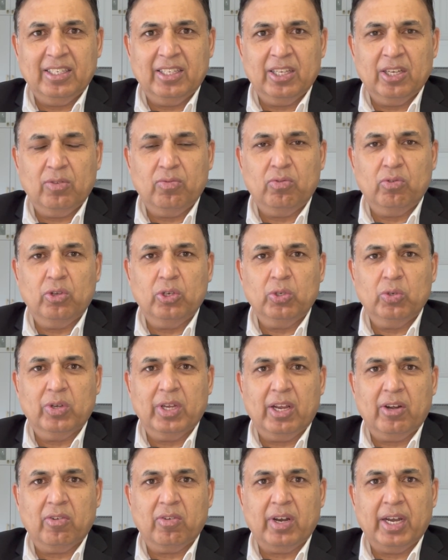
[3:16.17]
Therefore, you
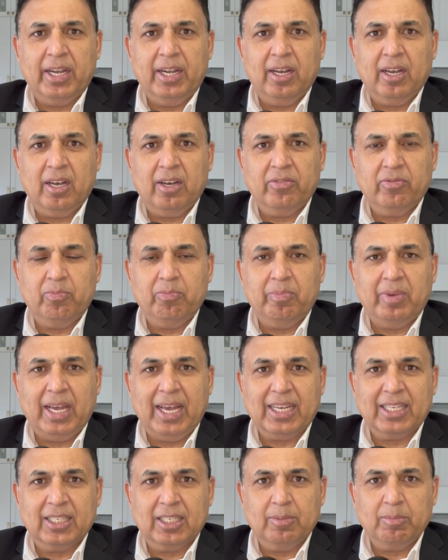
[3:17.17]
can write off
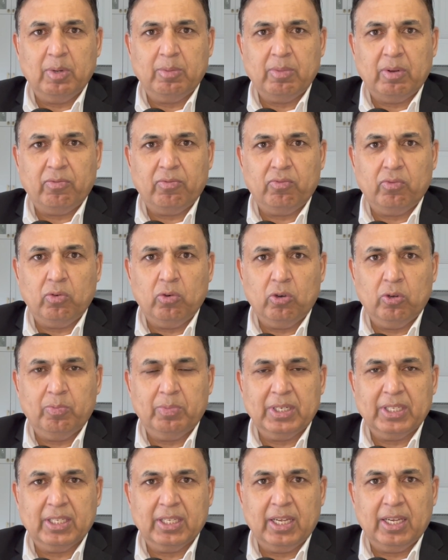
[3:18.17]
maximum of
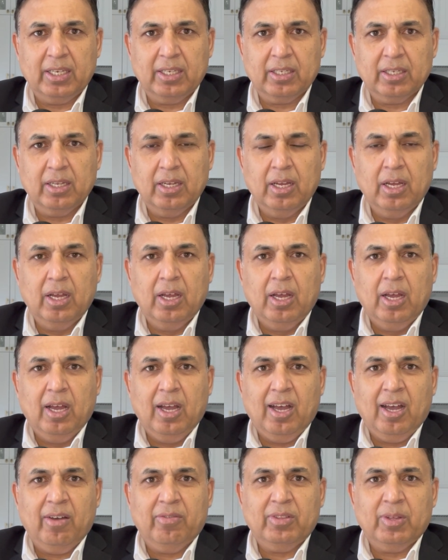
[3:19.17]
4%
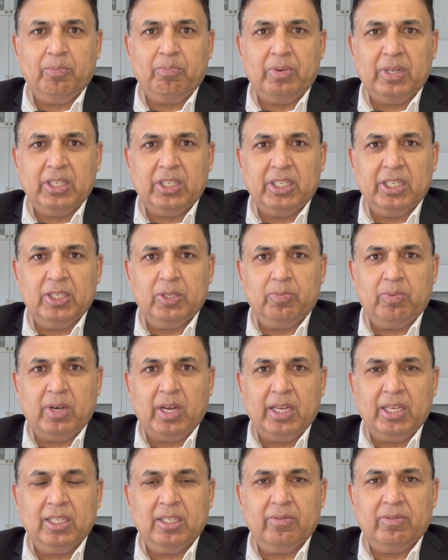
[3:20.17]
of the purchase
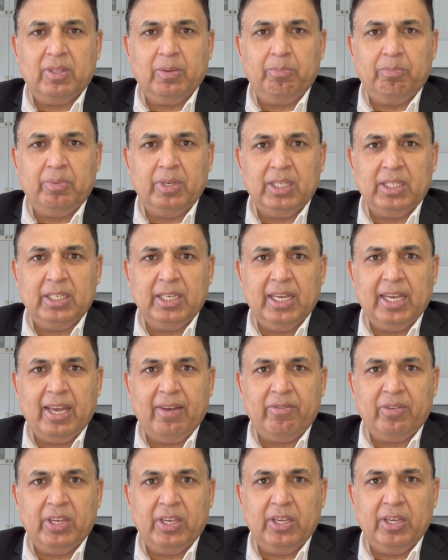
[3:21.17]
price of the building
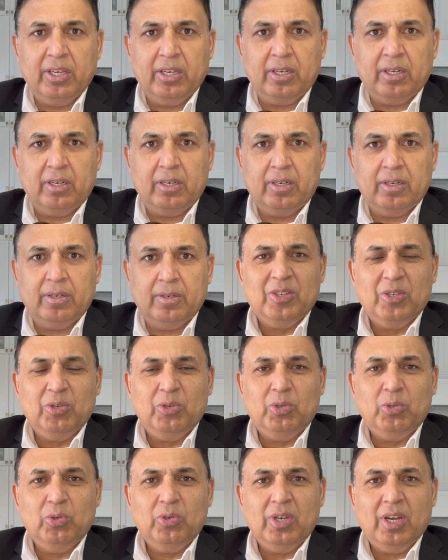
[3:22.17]
every year. You
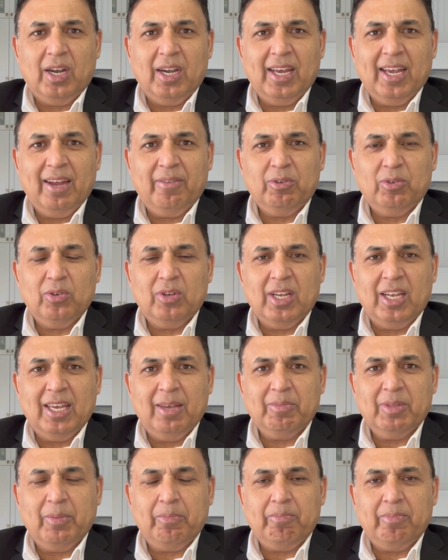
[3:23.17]
do not have to
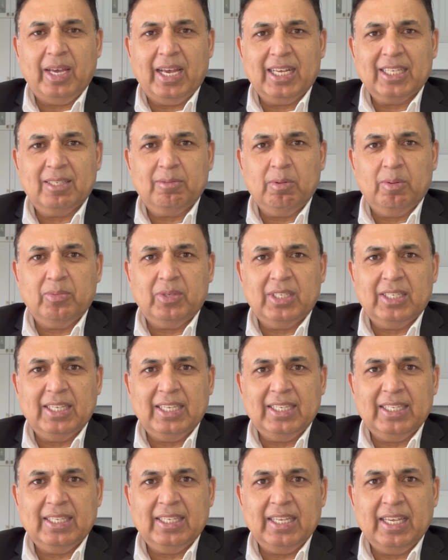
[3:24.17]
claim the maximum
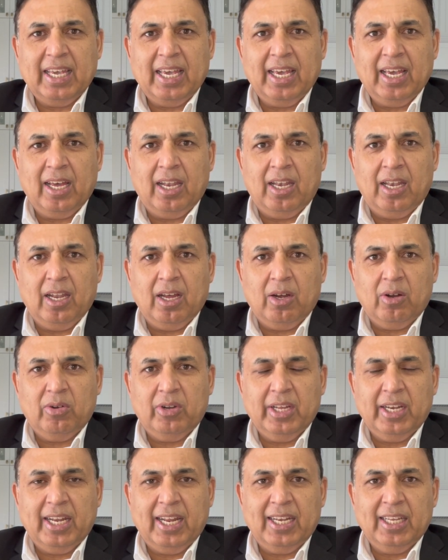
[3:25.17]
CCA allowed
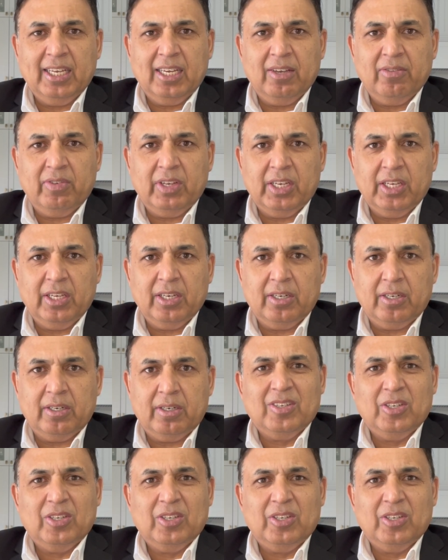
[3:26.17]
in any given year.